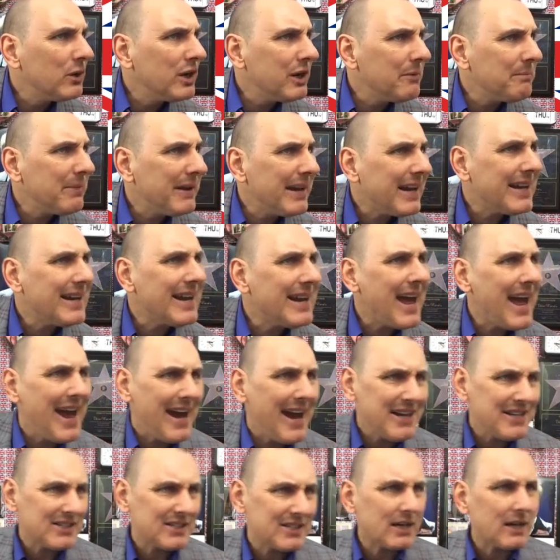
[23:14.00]
would it be an
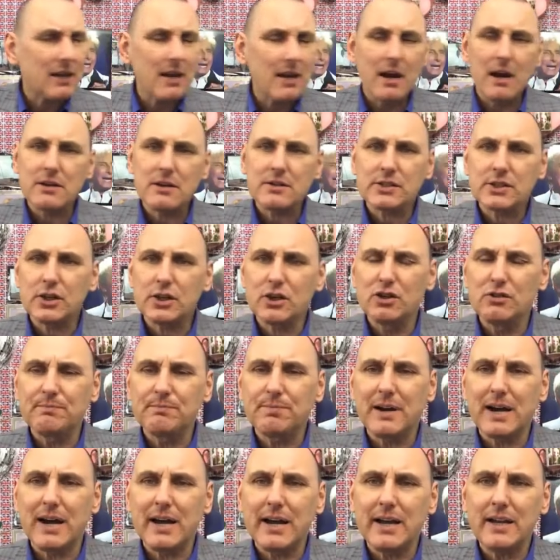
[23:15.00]
S class
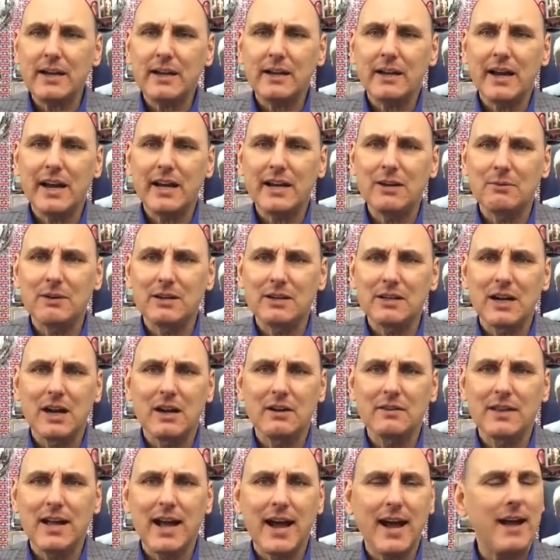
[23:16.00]
coupe? Anyone
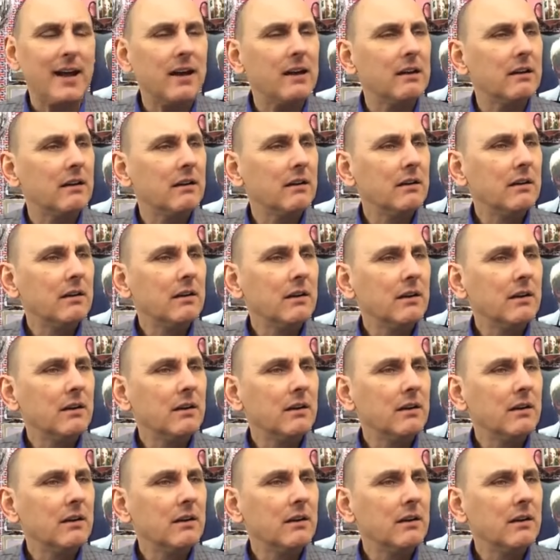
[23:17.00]
know that?